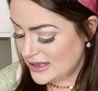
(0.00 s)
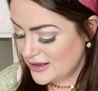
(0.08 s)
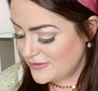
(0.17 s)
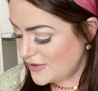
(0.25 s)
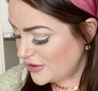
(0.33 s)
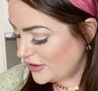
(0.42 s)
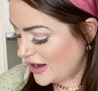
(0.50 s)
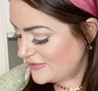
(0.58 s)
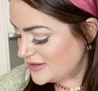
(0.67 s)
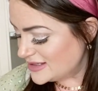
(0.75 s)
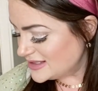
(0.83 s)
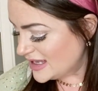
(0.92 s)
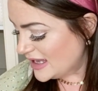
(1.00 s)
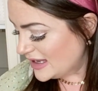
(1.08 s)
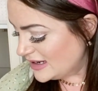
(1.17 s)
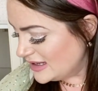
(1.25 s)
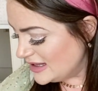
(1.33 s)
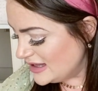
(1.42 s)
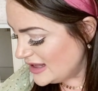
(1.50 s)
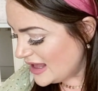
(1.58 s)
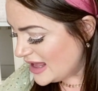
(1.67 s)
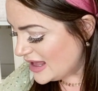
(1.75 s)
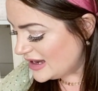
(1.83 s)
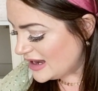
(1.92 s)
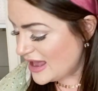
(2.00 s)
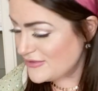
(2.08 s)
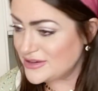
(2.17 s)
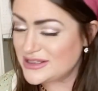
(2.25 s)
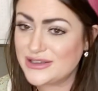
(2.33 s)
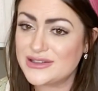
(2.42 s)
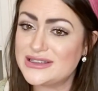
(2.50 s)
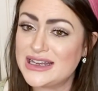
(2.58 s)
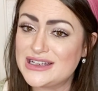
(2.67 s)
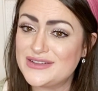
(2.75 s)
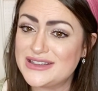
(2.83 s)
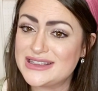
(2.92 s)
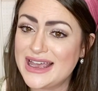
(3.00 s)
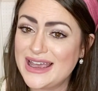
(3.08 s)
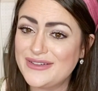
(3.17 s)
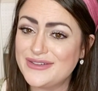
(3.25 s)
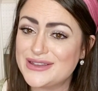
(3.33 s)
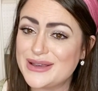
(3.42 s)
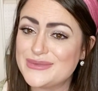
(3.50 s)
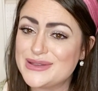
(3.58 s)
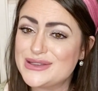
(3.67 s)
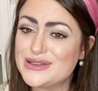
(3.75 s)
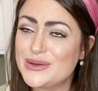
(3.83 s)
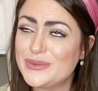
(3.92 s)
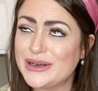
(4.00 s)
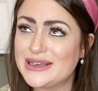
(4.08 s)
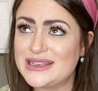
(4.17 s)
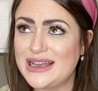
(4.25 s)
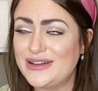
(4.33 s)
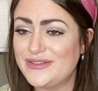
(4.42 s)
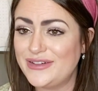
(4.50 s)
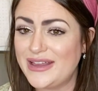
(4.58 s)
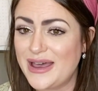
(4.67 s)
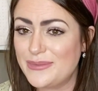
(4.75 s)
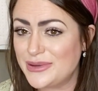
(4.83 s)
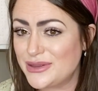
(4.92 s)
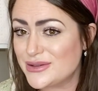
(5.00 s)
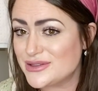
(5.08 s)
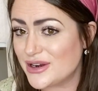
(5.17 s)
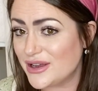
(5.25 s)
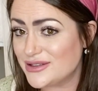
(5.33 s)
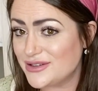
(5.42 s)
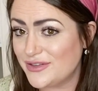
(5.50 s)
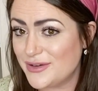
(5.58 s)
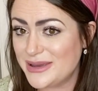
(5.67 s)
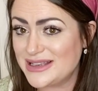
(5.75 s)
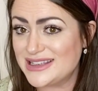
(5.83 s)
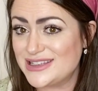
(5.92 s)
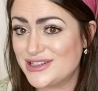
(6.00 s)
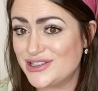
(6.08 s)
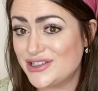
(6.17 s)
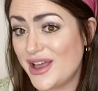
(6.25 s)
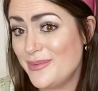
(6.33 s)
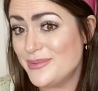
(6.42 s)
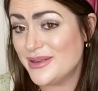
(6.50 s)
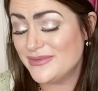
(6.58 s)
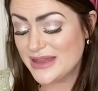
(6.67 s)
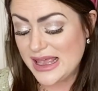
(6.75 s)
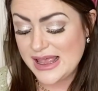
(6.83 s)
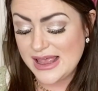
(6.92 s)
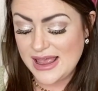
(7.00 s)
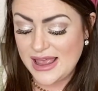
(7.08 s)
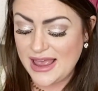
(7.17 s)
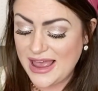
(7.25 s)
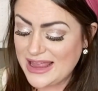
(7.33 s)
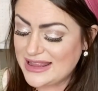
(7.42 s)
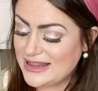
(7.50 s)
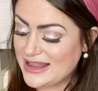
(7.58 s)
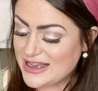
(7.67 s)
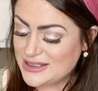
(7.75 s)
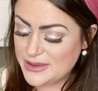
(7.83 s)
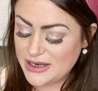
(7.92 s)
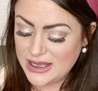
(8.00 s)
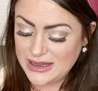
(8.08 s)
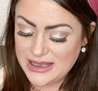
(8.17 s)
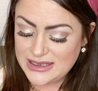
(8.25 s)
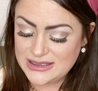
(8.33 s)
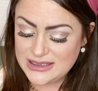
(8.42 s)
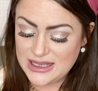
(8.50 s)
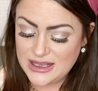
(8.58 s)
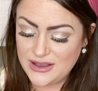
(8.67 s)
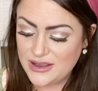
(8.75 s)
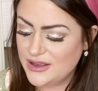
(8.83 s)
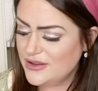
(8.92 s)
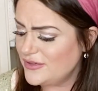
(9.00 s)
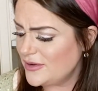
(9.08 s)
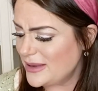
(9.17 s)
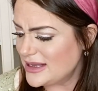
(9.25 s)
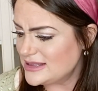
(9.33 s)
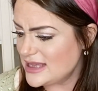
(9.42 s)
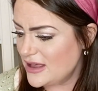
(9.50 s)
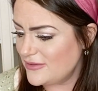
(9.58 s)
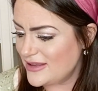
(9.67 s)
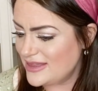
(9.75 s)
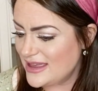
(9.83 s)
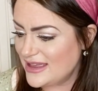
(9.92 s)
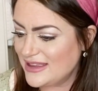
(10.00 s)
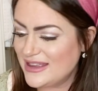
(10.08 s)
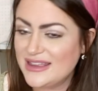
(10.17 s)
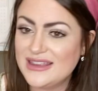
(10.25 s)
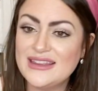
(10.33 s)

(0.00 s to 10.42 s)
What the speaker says: photograph this kid and every single stage of his life. So I'm super excited for that. But those are also from my sister's shop. And then last but not least, for myself, I think,